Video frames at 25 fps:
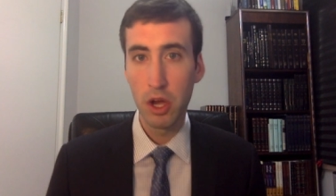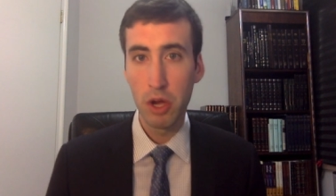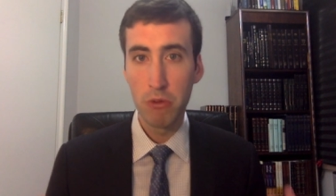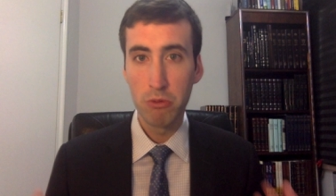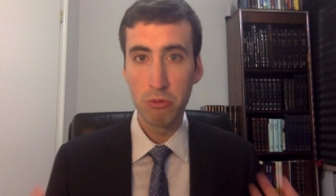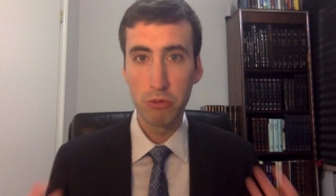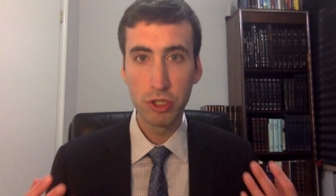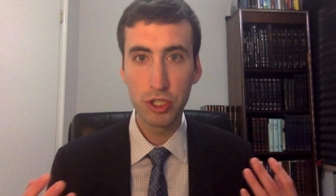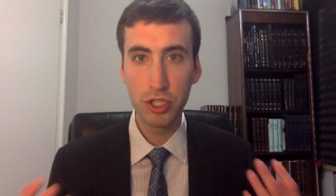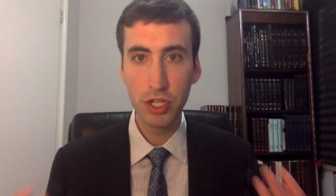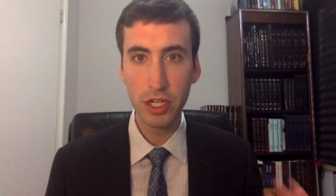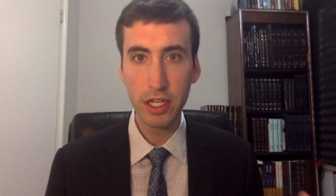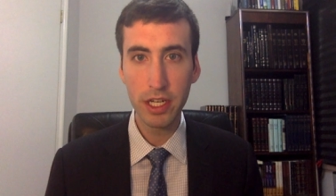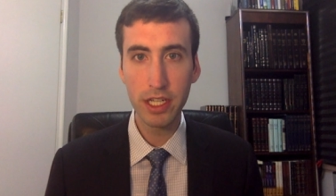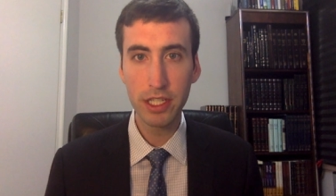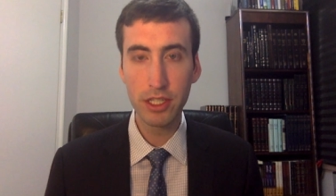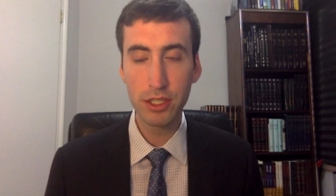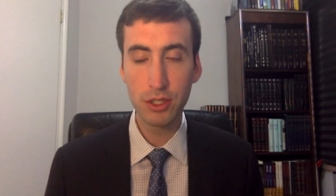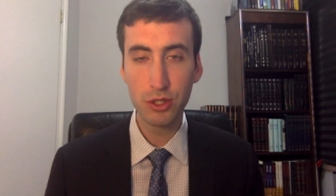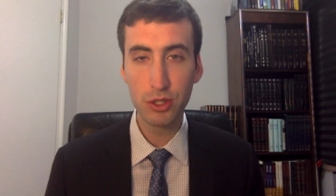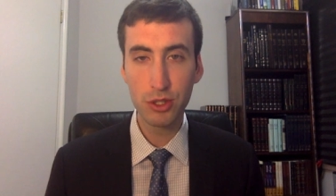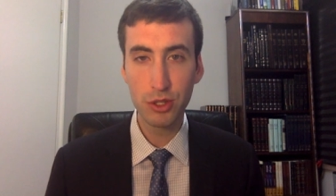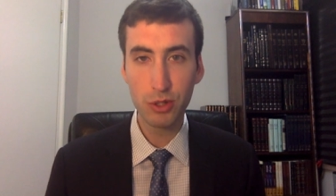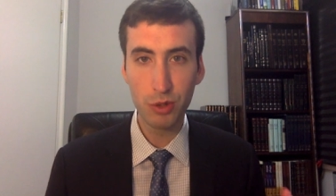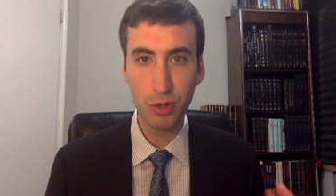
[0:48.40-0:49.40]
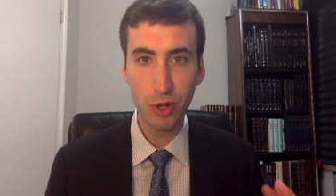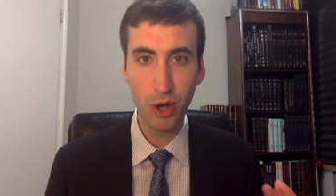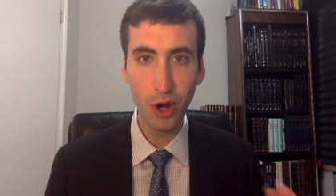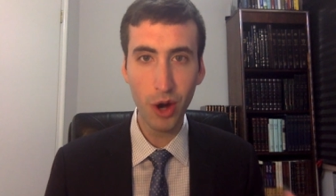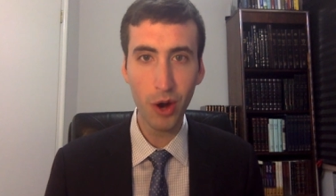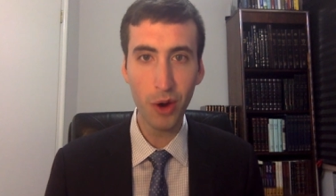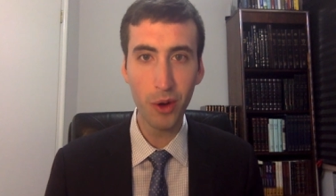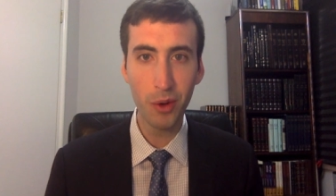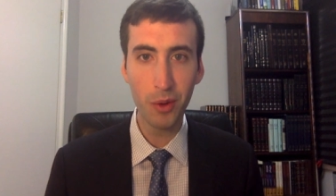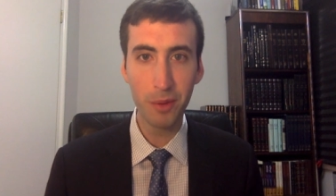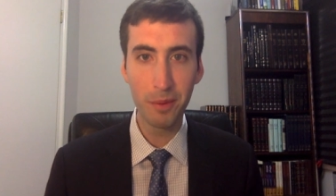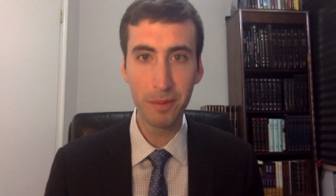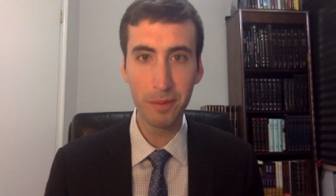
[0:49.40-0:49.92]
shouldn't
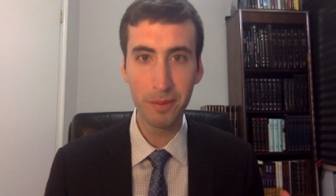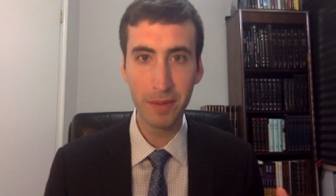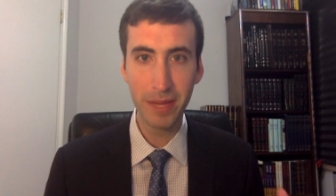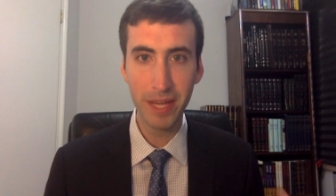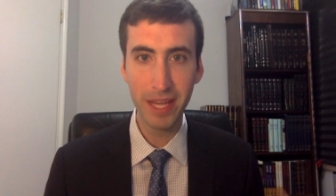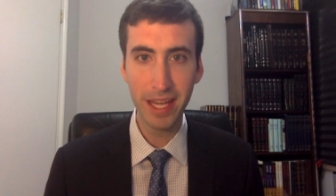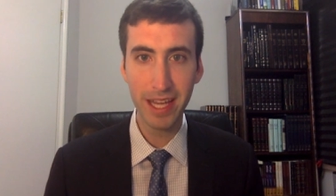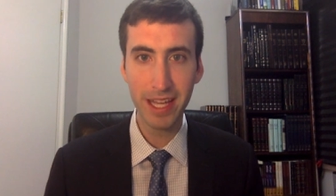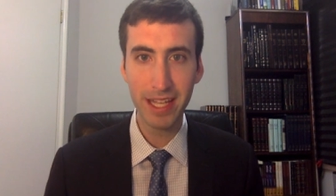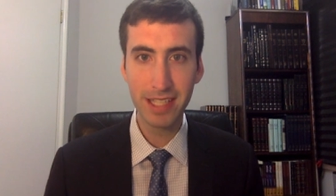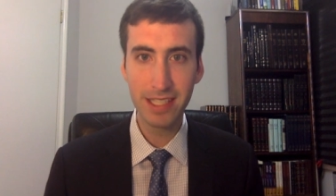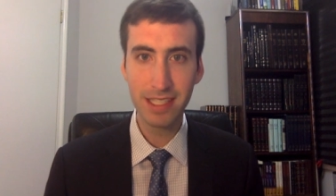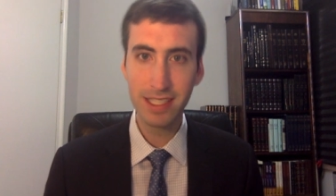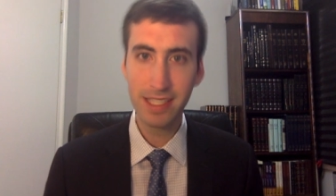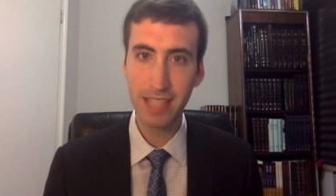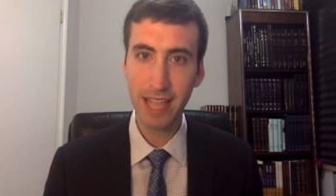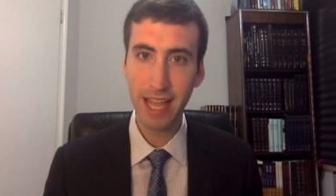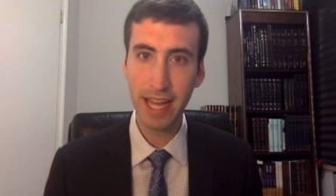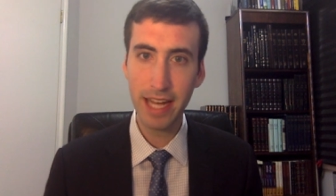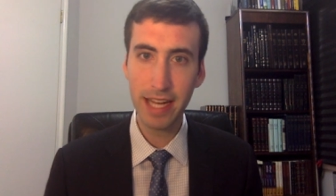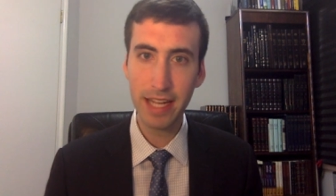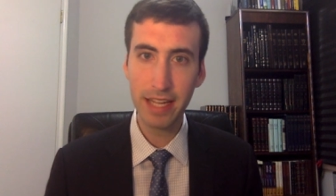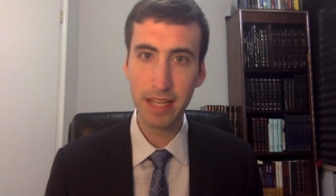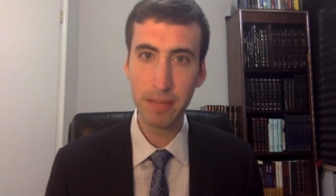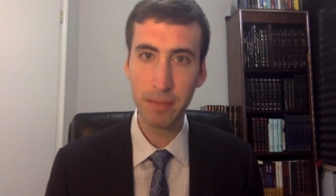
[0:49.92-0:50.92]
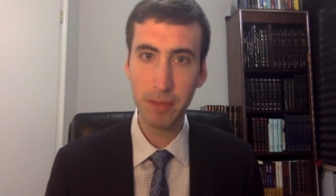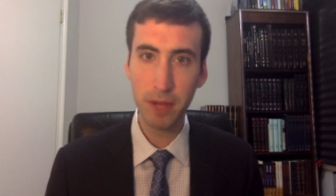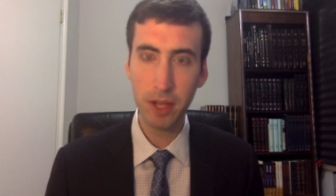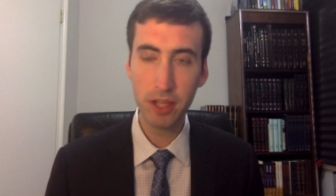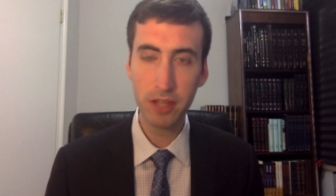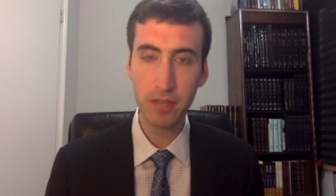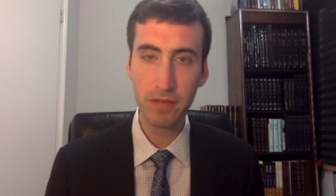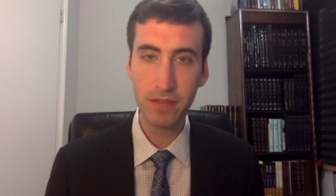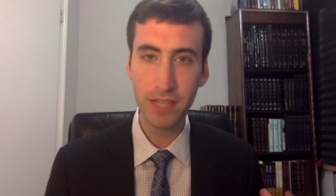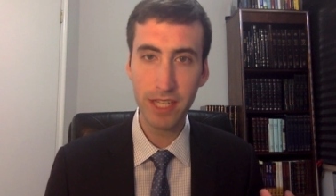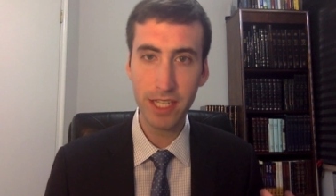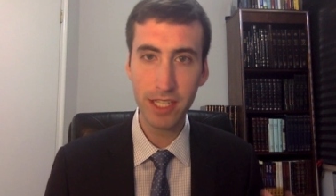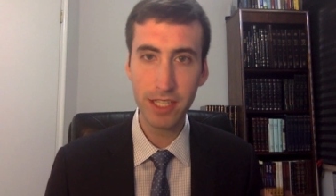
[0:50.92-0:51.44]
Sukkot be instead in the month
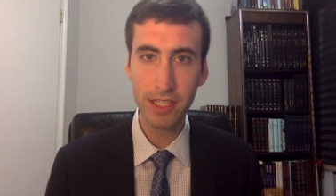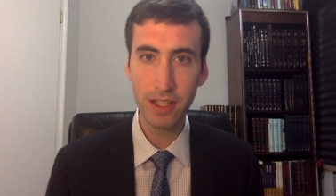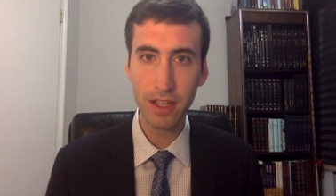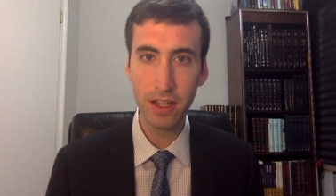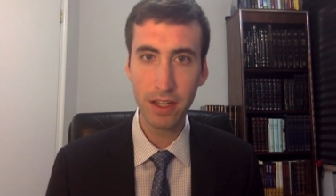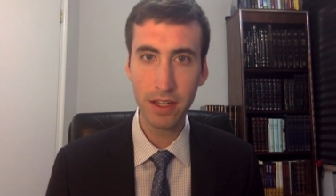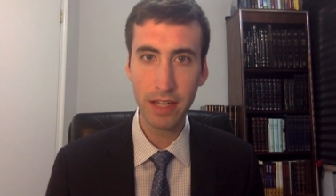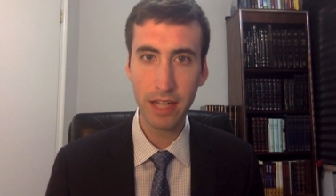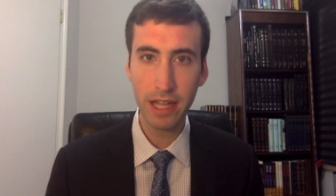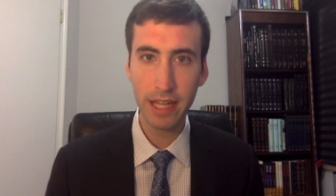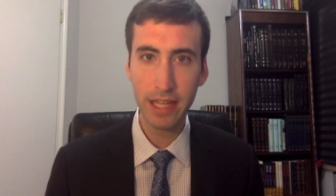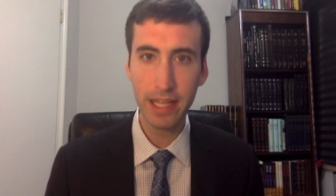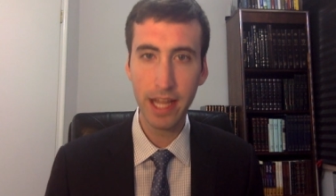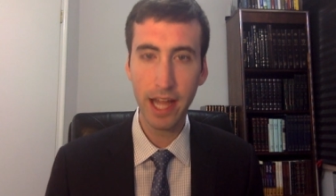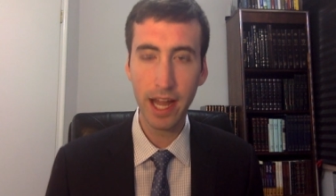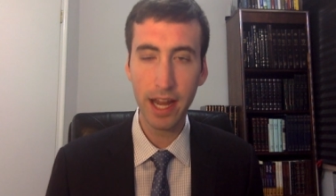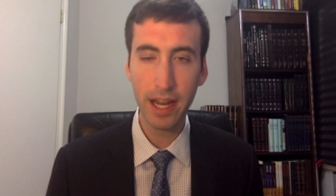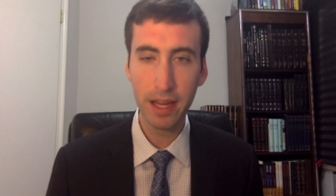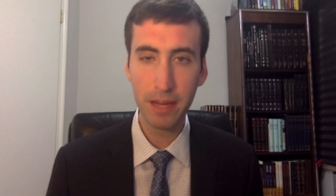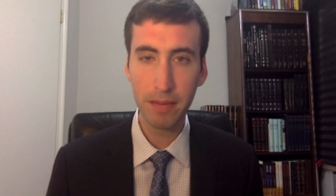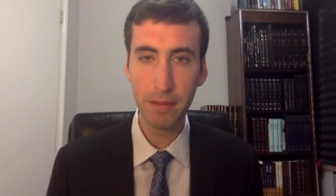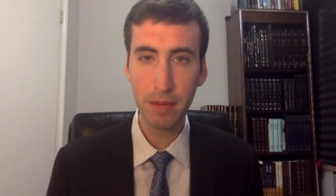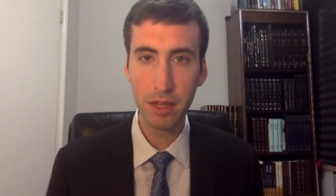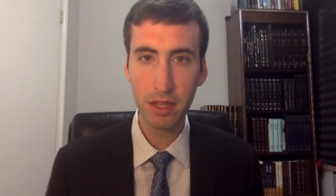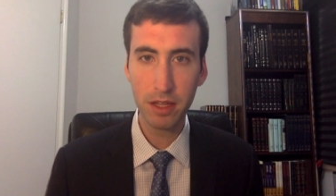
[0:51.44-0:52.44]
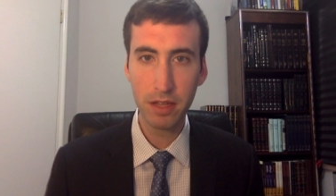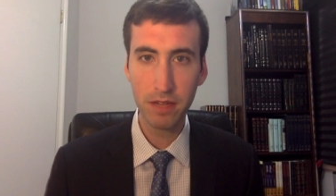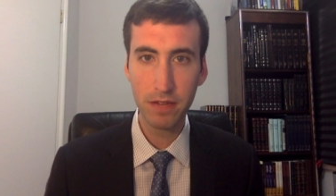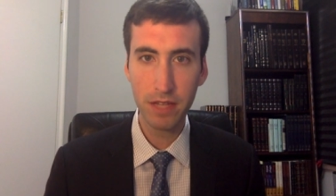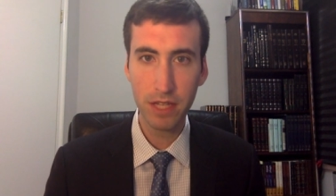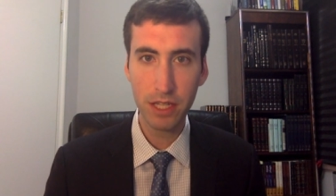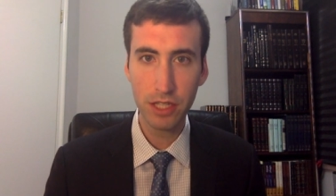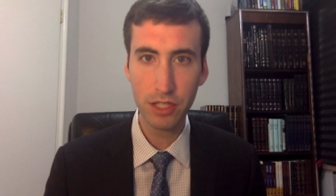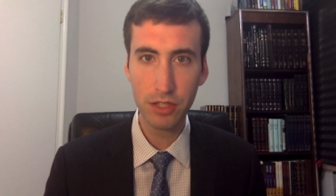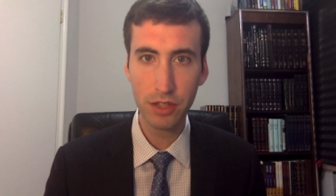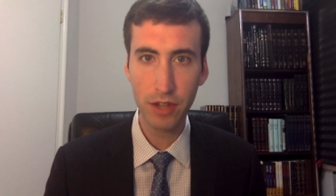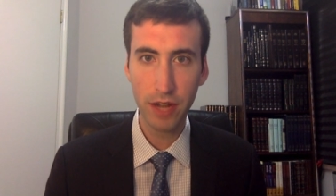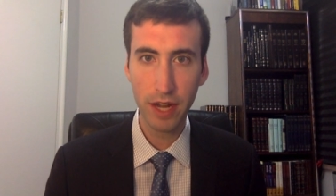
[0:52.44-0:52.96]
of Nisan and not in the month of
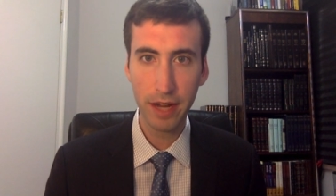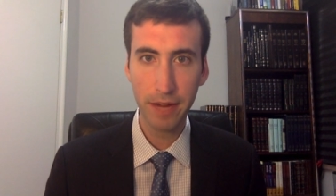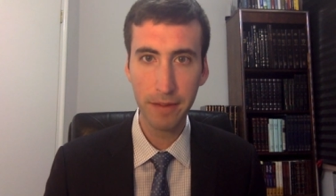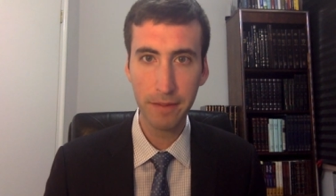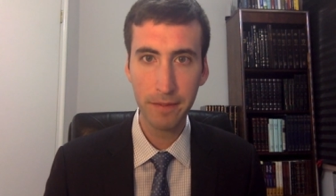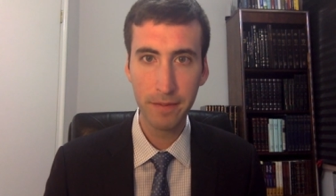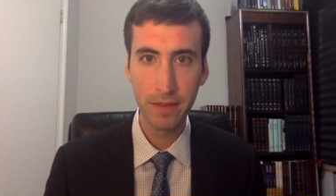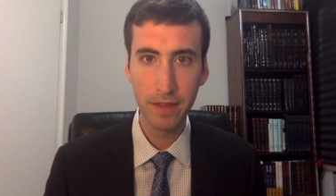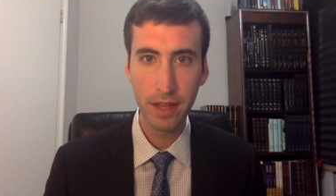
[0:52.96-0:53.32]
Tishrei?